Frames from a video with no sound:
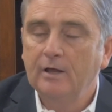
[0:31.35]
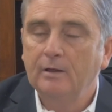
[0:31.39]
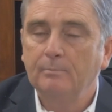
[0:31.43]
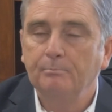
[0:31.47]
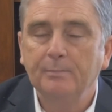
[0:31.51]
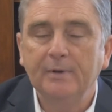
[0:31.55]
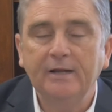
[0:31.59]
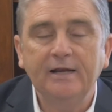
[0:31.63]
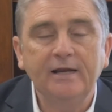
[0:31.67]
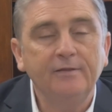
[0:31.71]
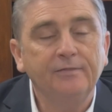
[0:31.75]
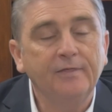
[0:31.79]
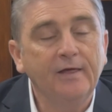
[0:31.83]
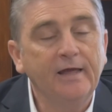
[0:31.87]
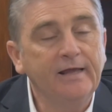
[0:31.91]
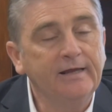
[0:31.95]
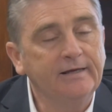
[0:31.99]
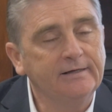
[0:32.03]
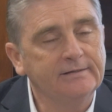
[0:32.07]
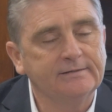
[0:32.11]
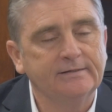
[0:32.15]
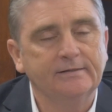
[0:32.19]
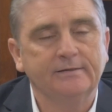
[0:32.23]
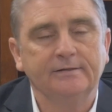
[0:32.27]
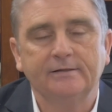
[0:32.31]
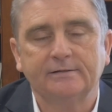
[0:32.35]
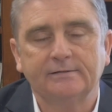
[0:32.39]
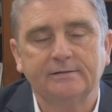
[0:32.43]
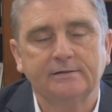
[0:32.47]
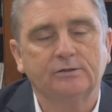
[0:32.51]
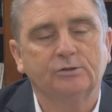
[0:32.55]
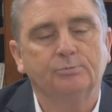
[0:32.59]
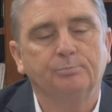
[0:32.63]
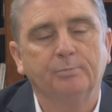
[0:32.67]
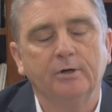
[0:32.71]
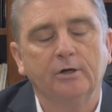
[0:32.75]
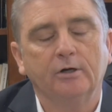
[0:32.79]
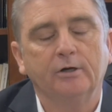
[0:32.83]
many things in this
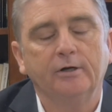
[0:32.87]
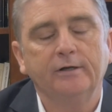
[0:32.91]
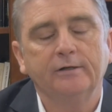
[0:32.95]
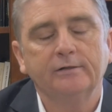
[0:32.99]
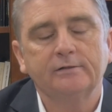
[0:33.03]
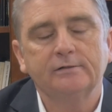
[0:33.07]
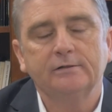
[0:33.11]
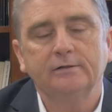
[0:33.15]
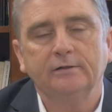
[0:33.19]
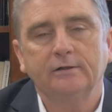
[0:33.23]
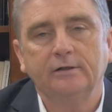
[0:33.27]
experience.